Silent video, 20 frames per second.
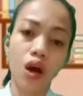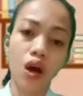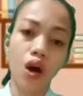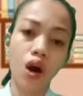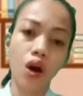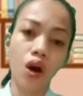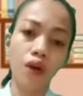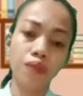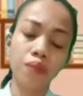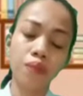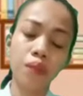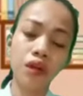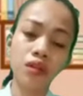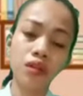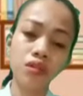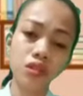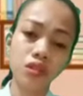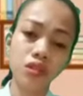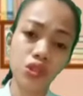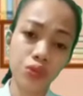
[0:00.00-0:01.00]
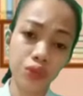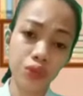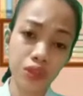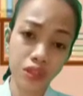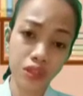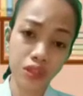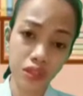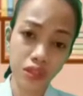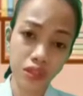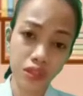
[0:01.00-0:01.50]
of Marxist
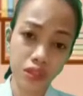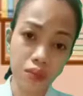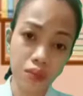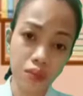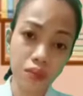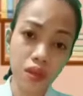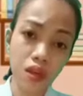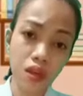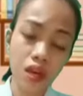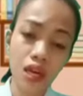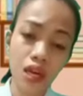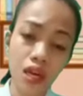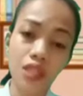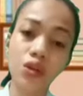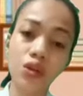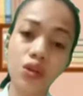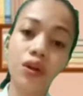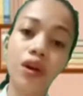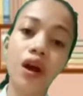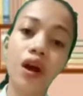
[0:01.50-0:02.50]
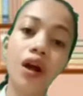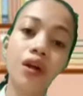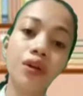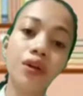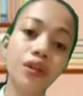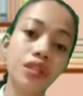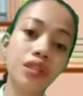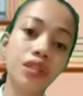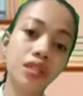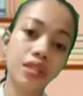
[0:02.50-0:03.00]
criticism is on
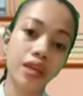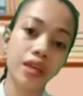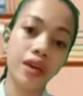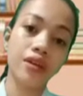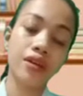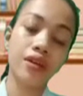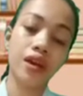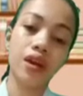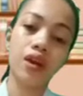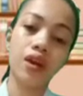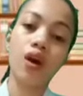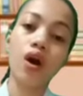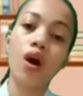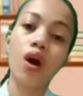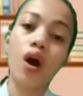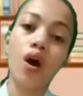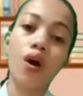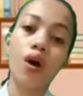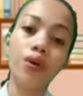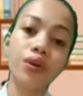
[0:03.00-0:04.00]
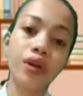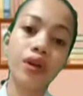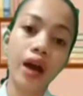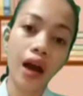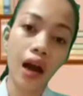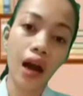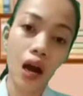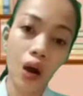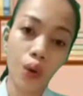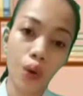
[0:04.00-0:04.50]
understanding on
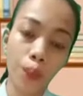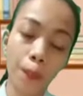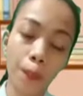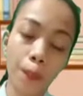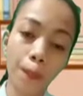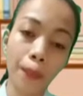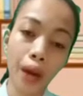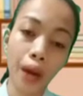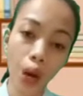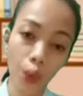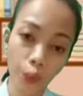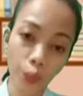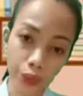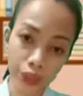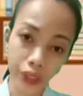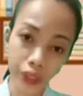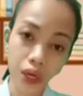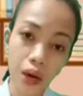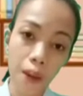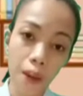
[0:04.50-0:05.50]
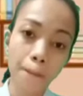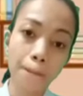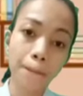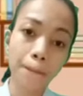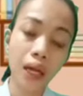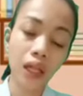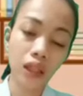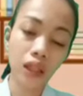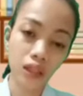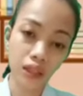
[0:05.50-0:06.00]
how power,
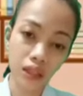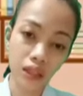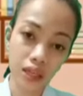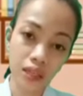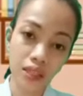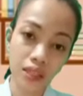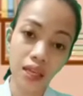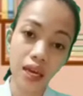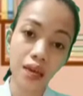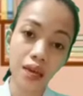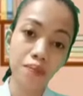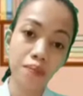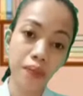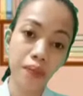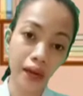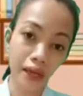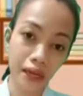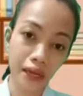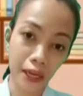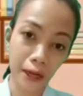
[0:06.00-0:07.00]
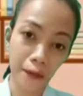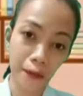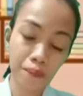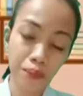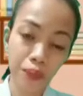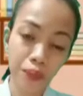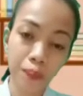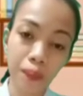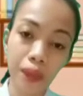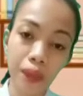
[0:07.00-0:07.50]
politics, and money
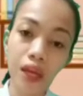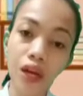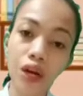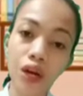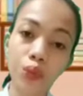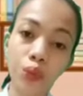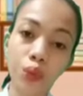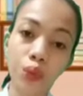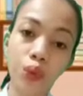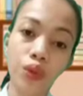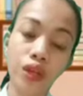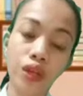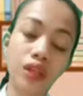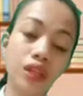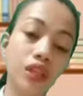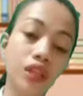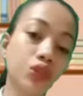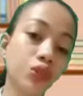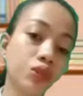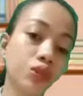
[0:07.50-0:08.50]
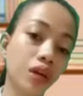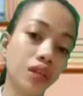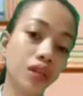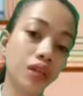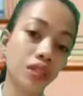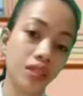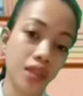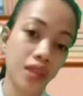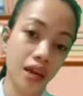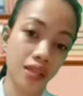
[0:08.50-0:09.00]
play a role in
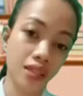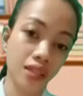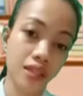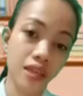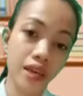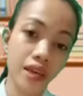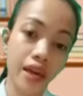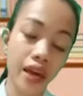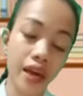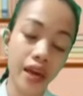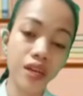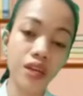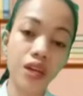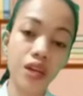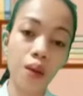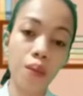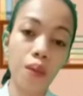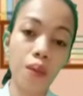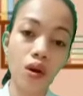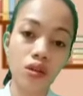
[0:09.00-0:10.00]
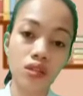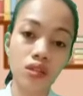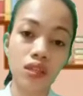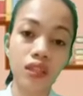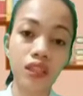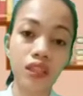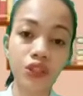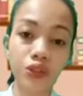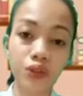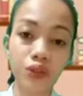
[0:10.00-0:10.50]
literary text and amongst the
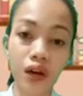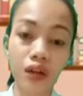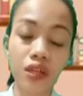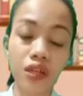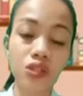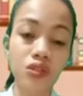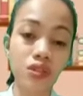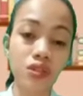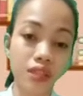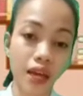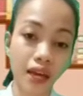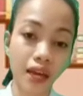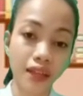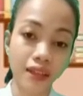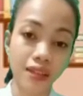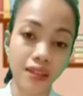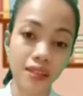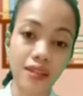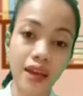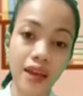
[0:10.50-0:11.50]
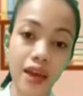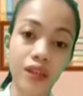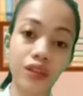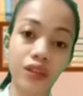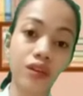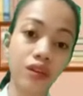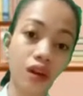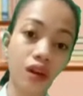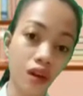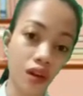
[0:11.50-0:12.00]
literary societies
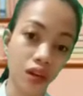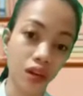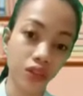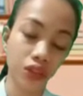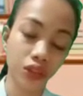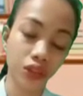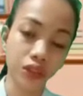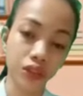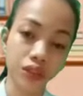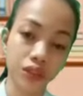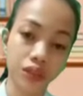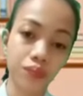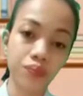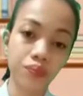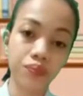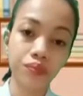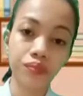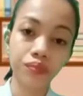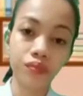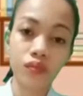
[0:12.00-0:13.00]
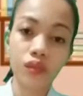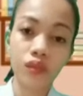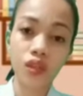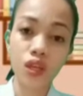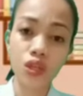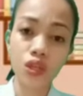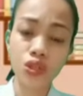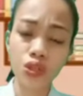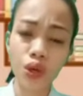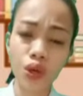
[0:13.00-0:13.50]
and characters.
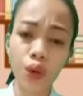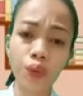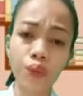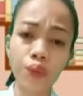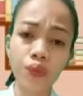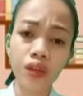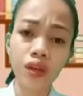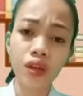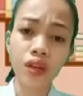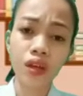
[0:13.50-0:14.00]
So